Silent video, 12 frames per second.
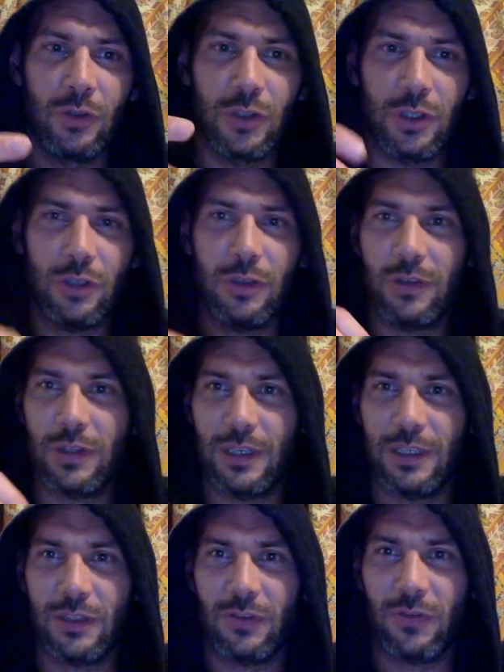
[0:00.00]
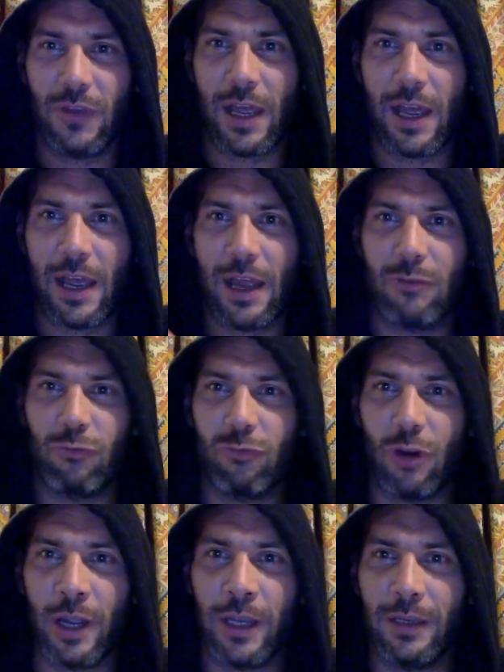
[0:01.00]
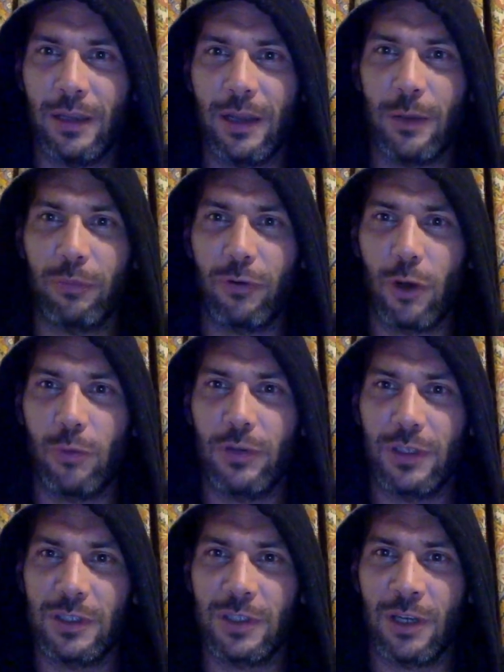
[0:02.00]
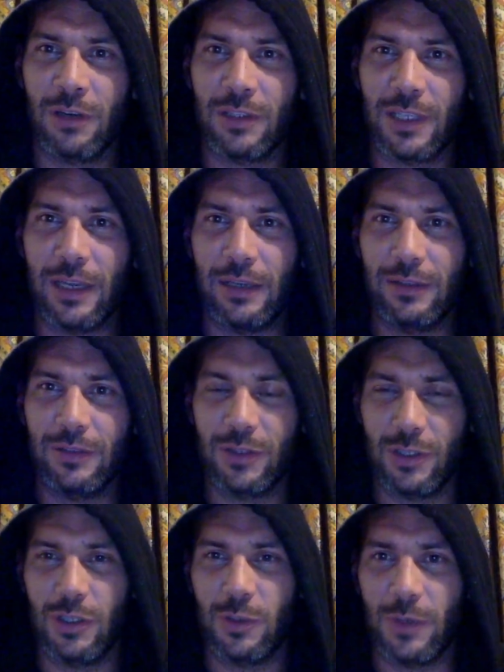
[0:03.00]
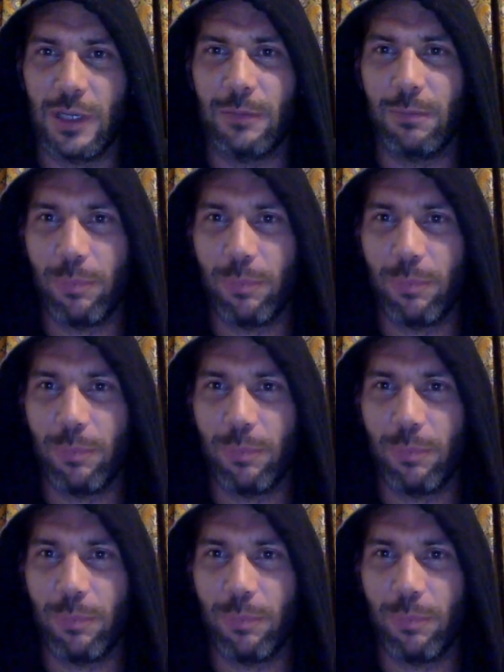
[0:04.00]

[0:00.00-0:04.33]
Do you think it's fair and right and appropriate to turn around and say, excuse me,